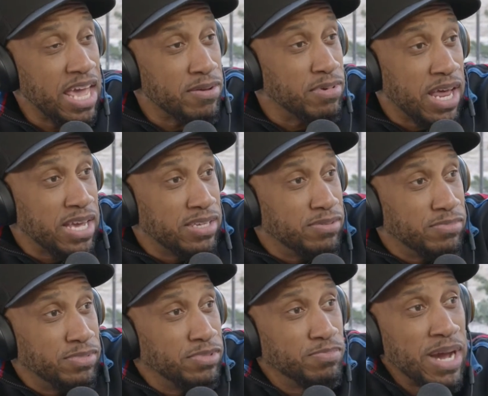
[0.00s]
Like
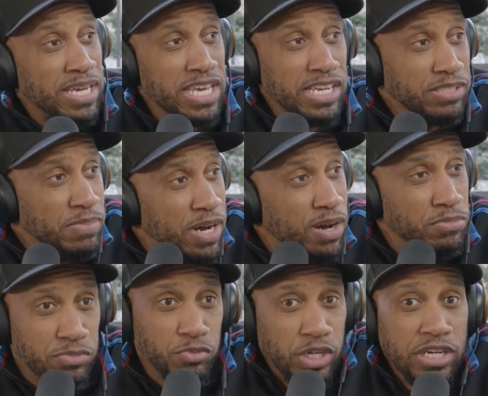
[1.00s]
my kid's
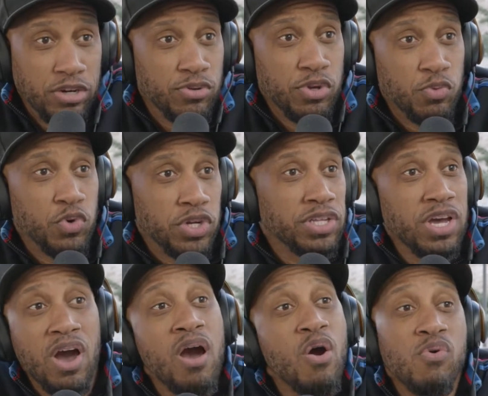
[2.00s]
mom literally would.
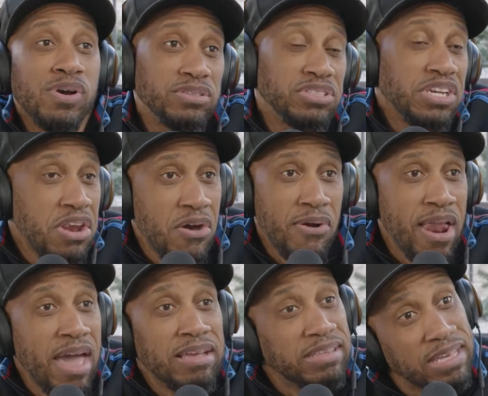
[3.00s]
Oh well, she don't like